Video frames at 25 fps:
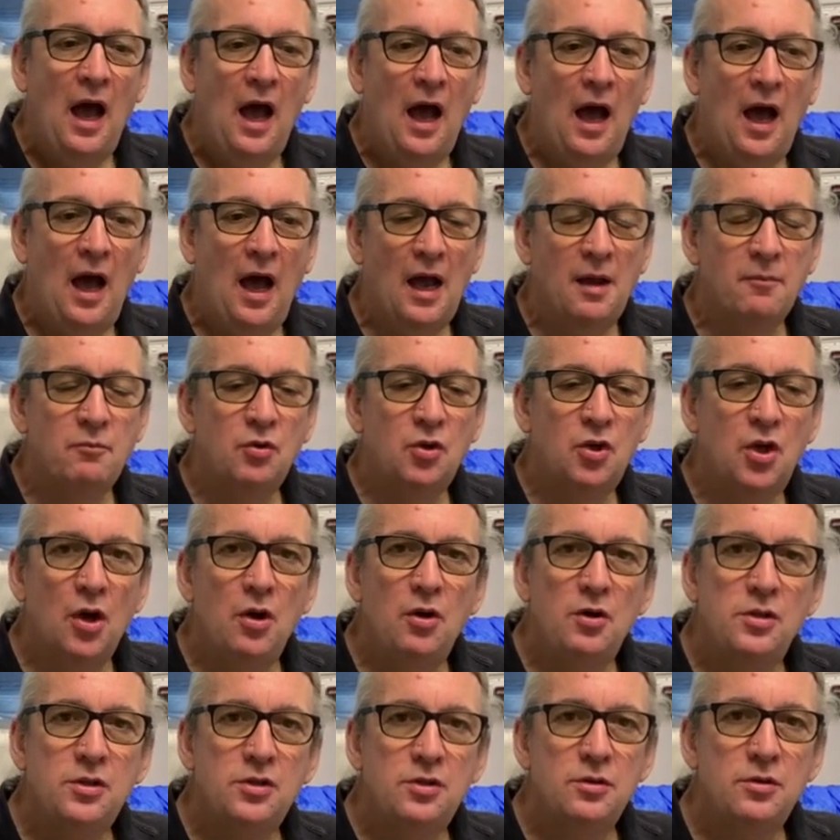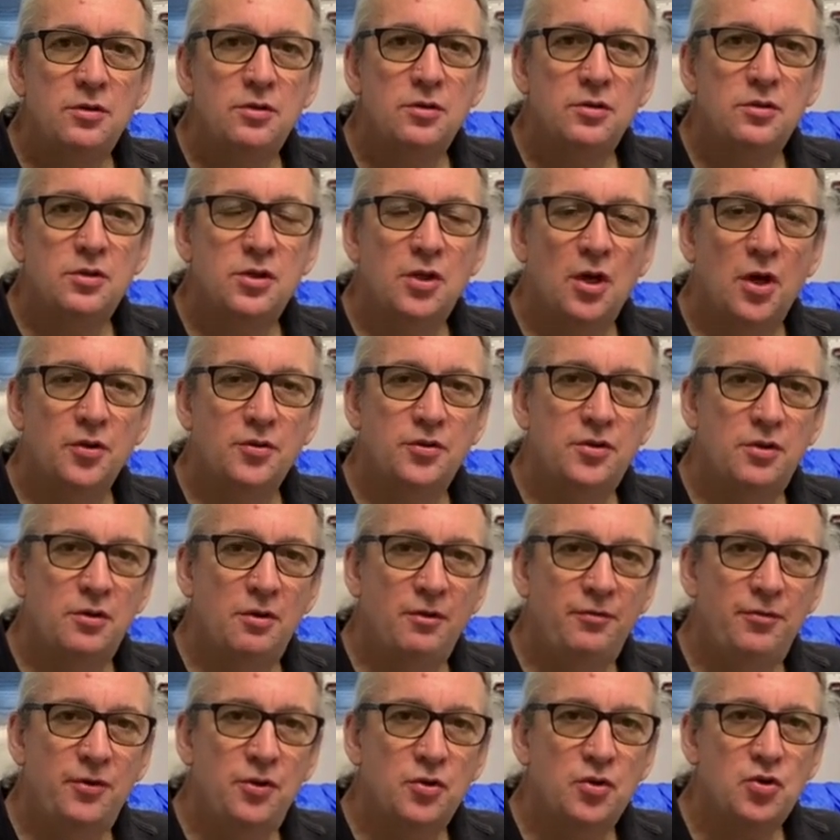I'm going to start to do a
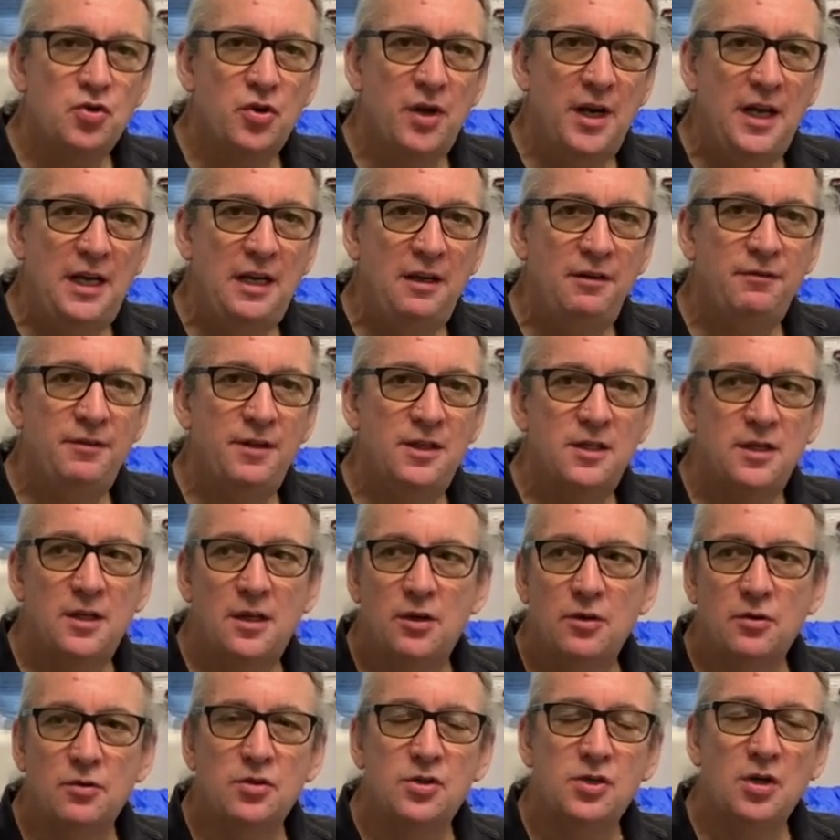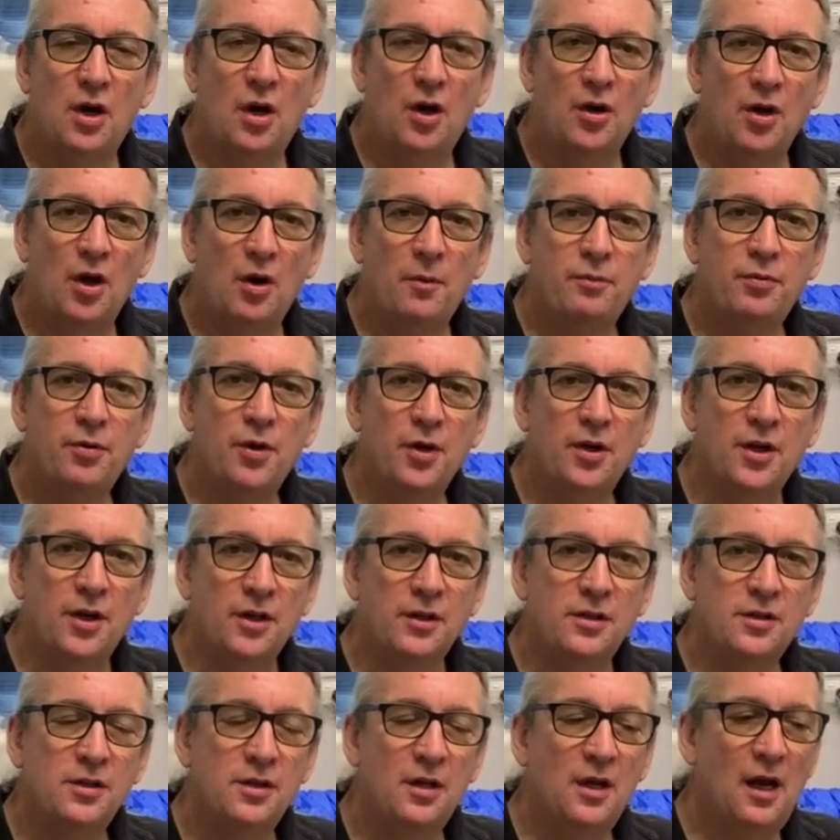few training videos on our
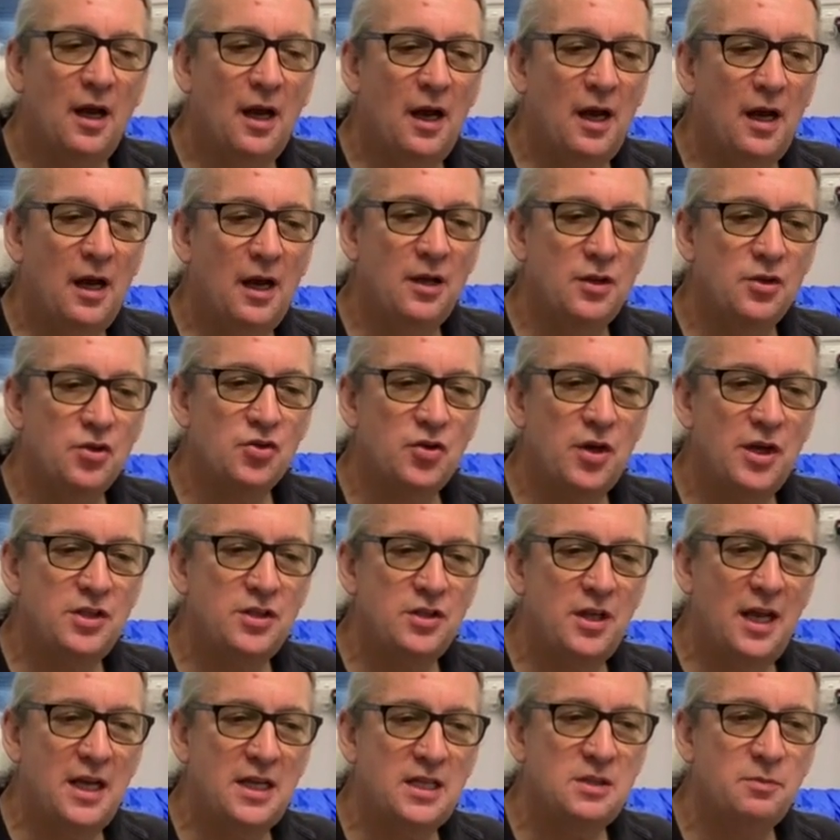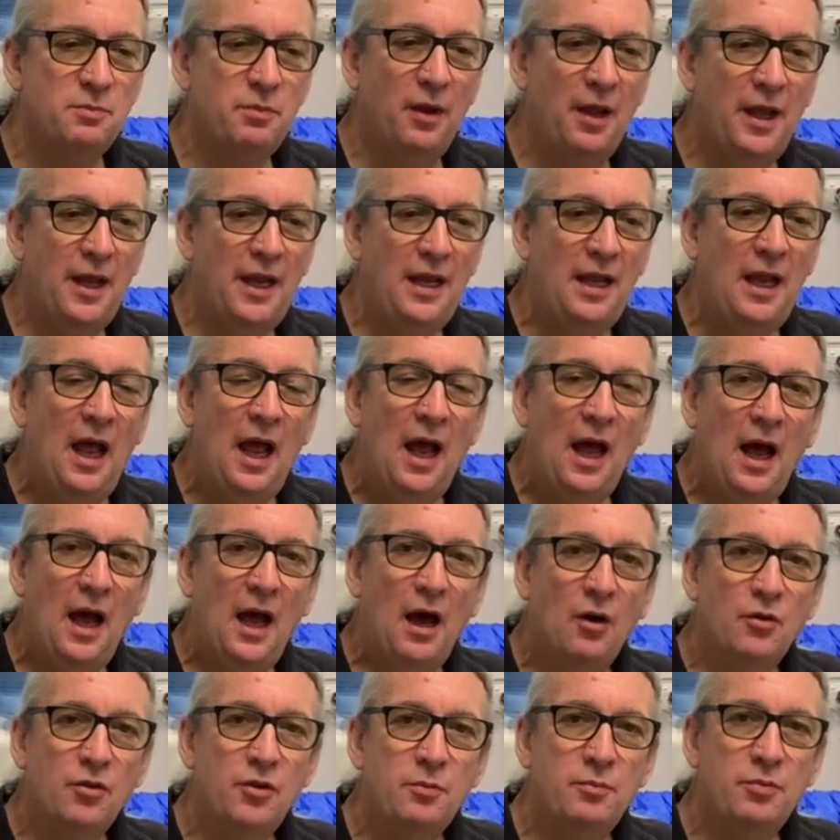product and try to explain
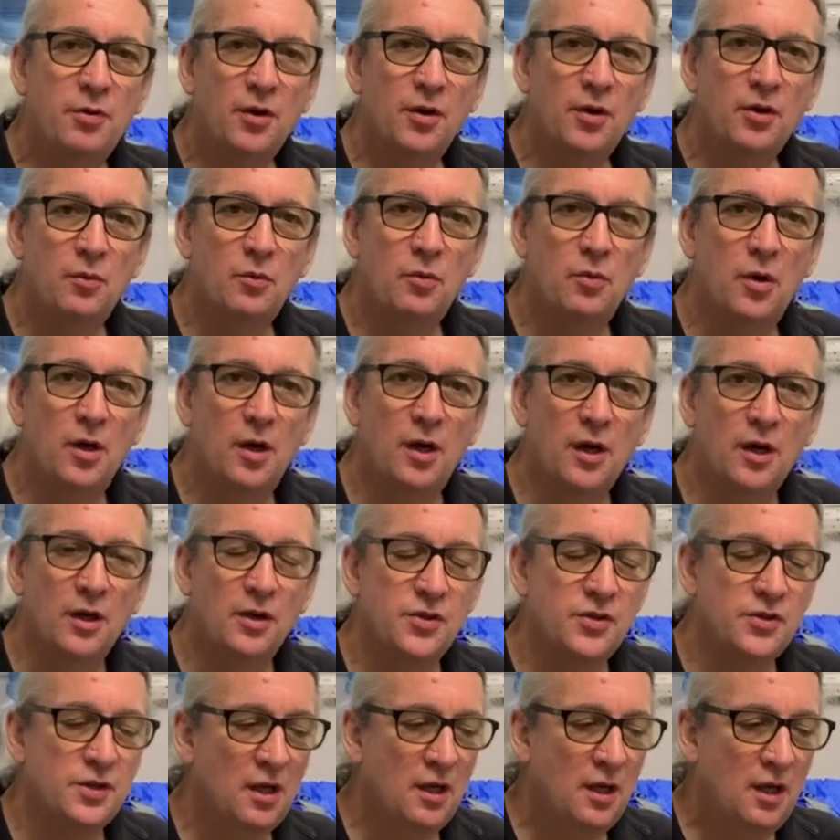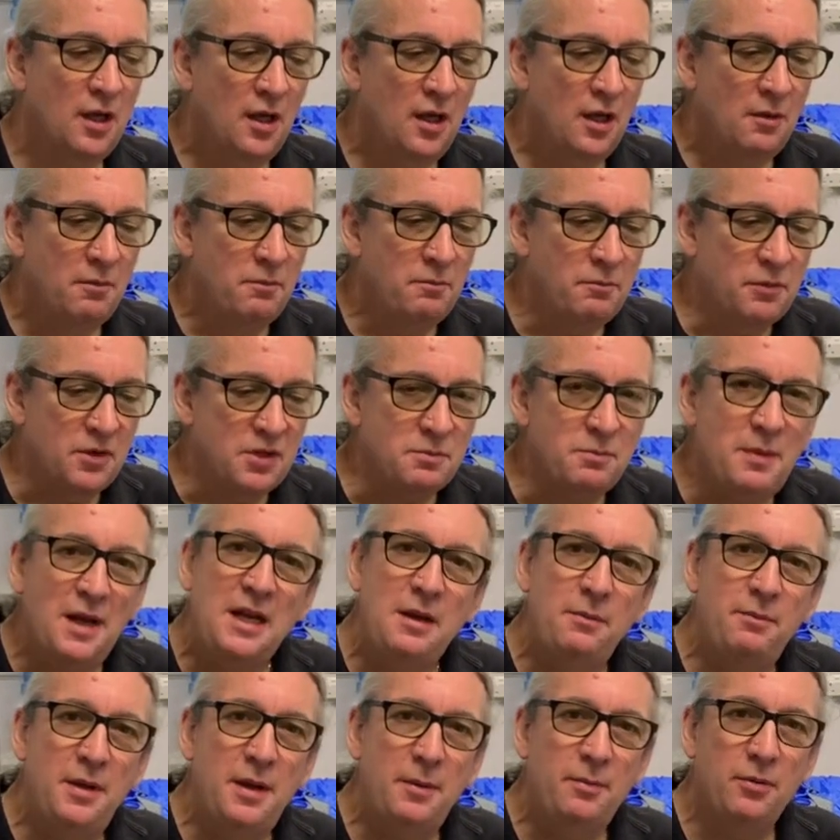how the product works, because many
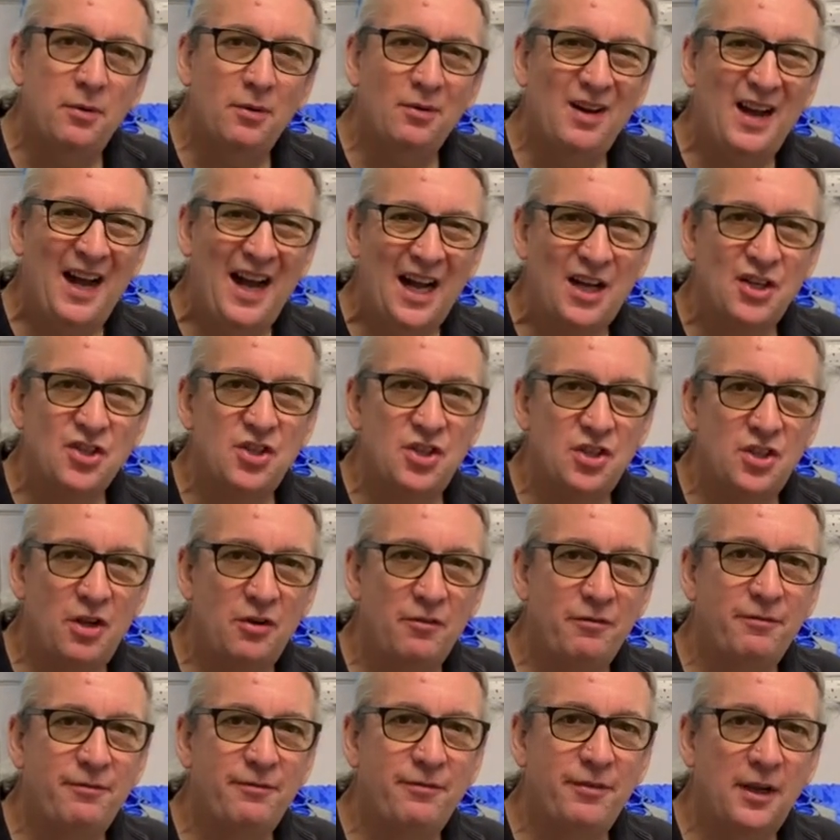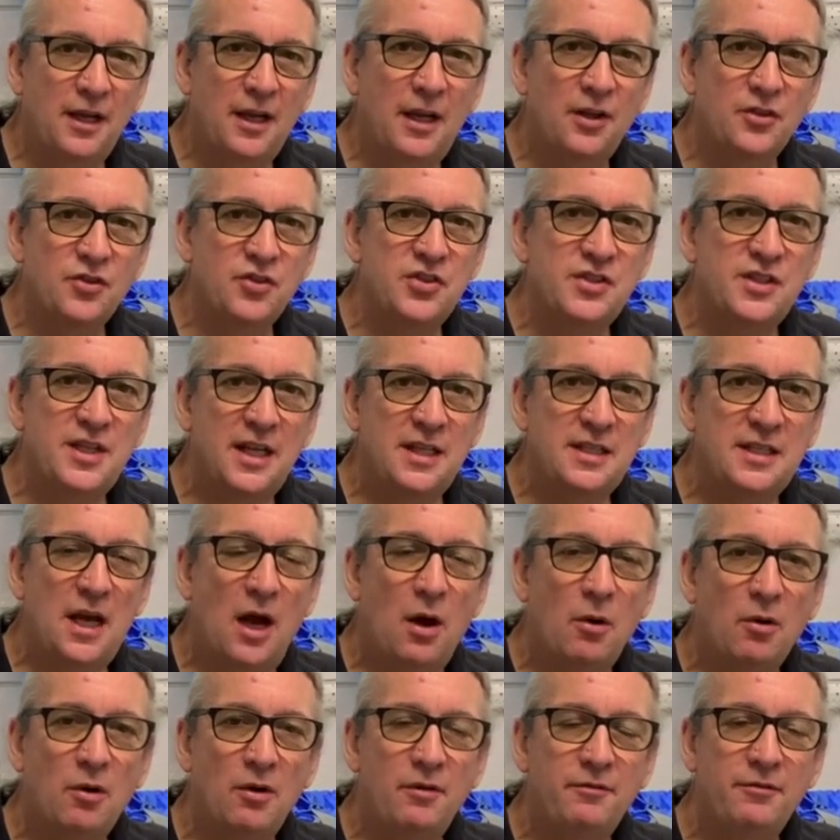people actually don't fully understand how
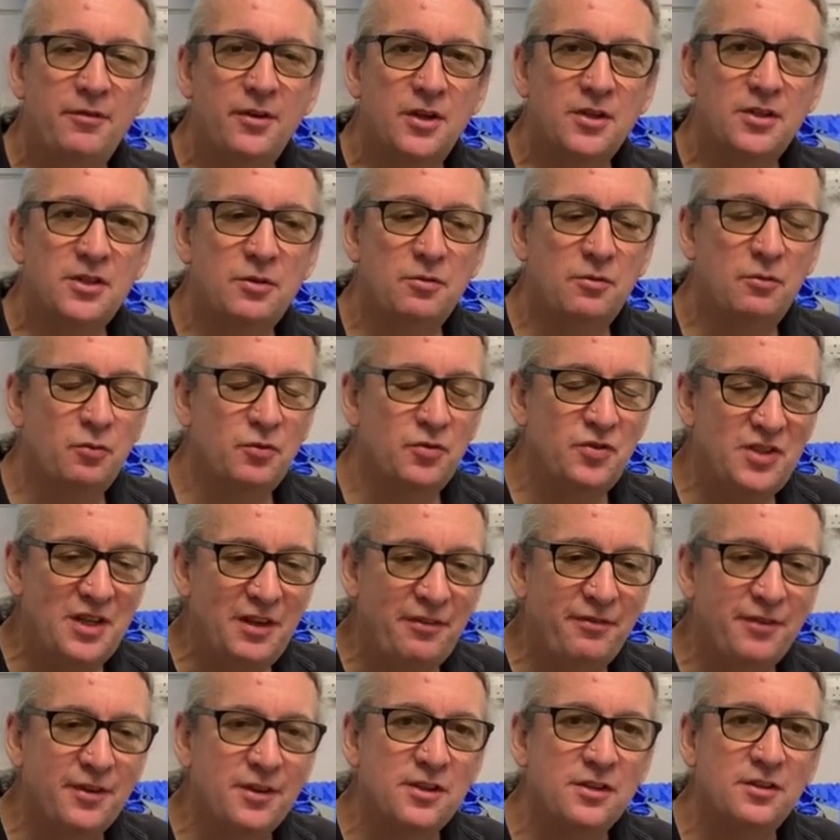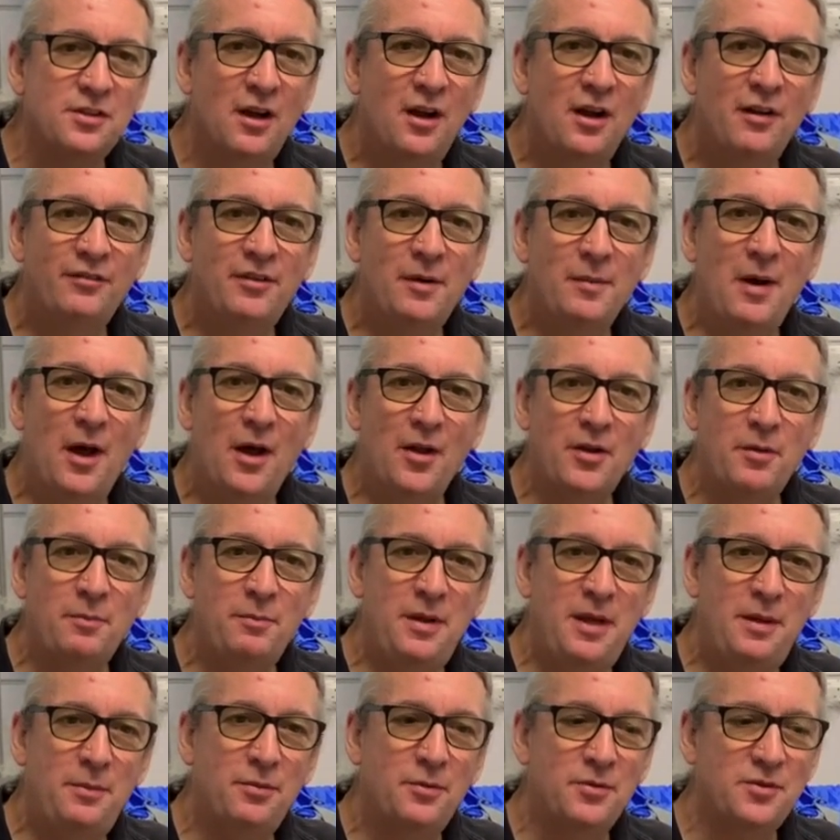our inverter differs from other
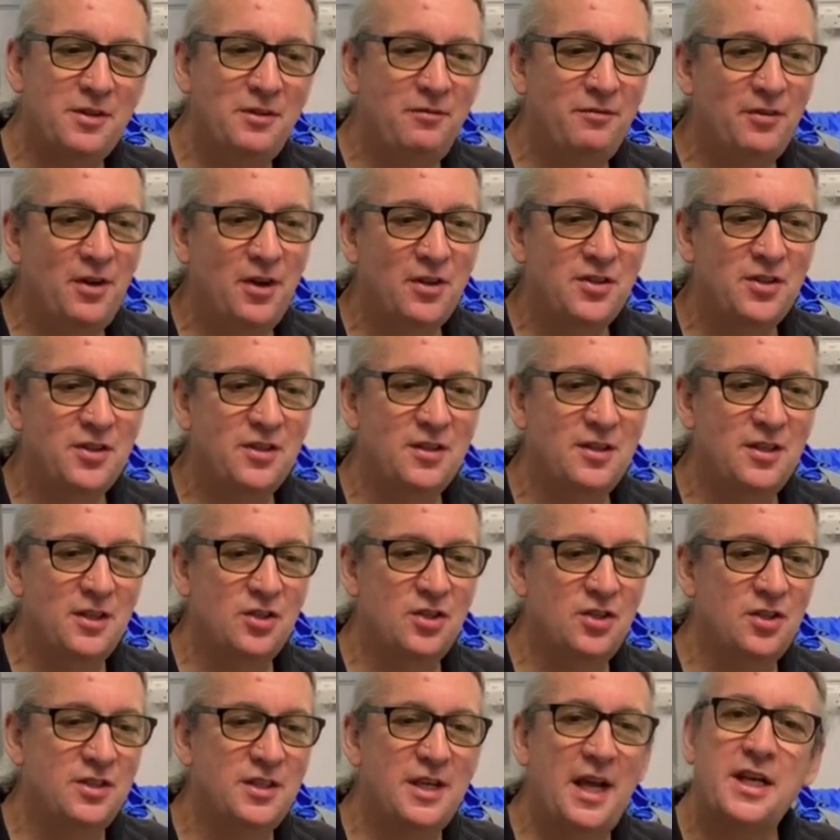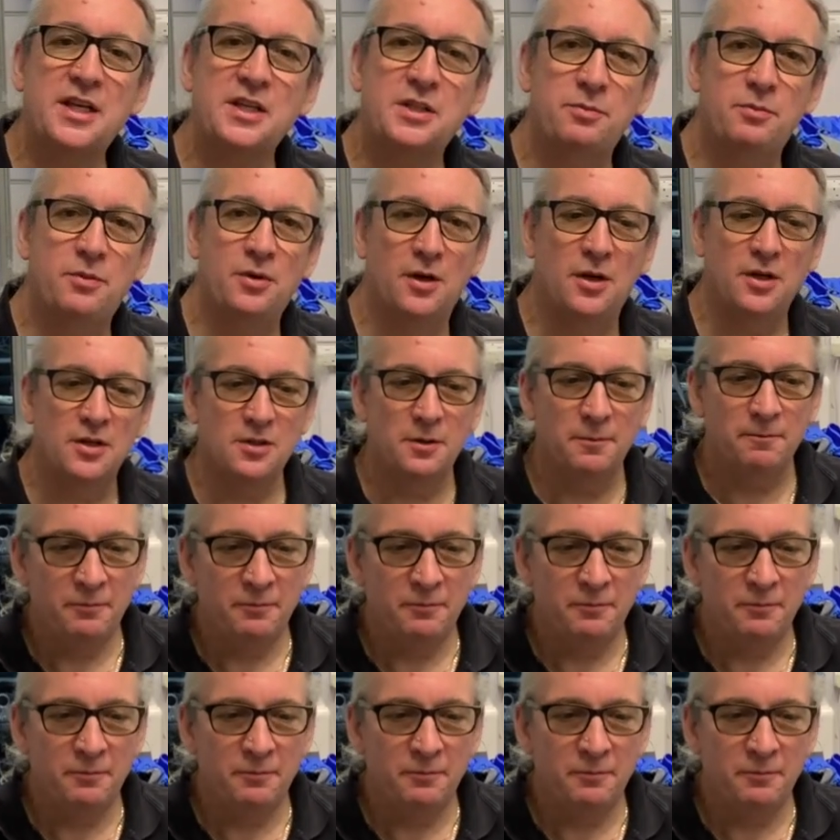people's inverters such as Expert.